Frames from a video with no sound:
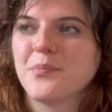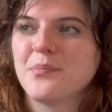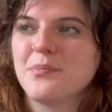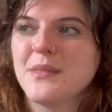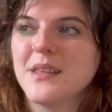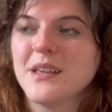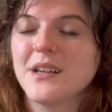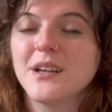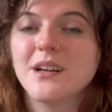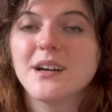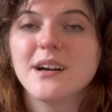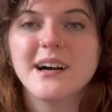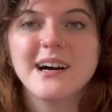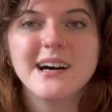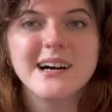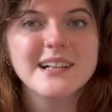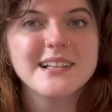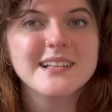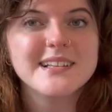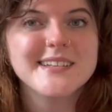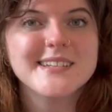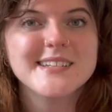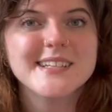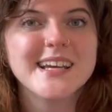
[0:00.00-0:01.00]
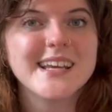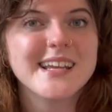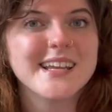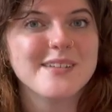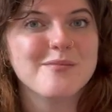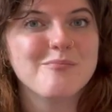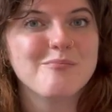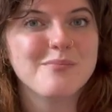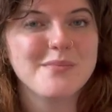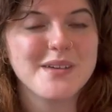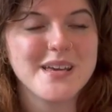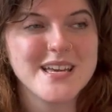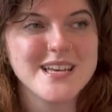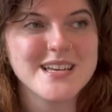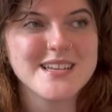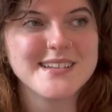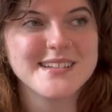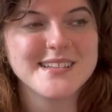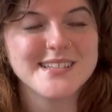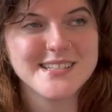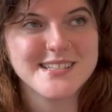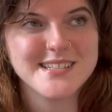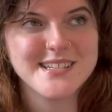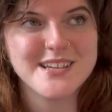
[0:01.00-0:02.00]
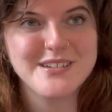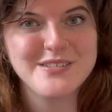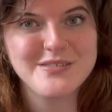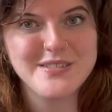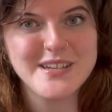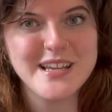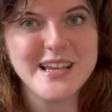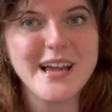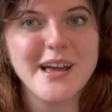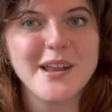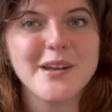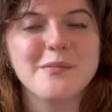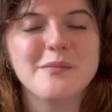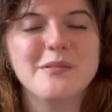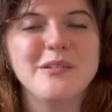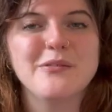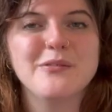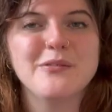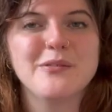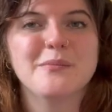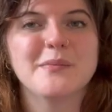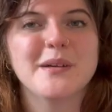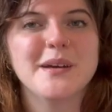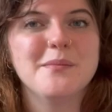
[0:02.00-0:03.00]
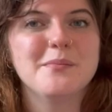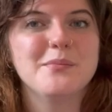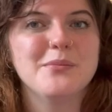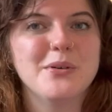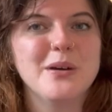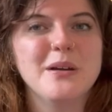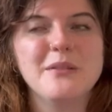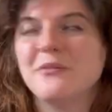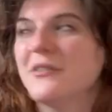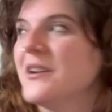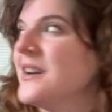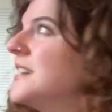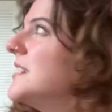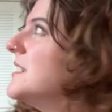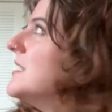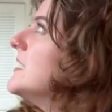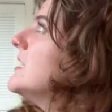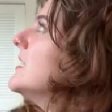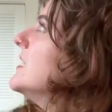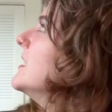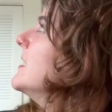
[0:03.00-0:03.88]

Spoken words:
in college, I made a stuffed animal for my boyfriend,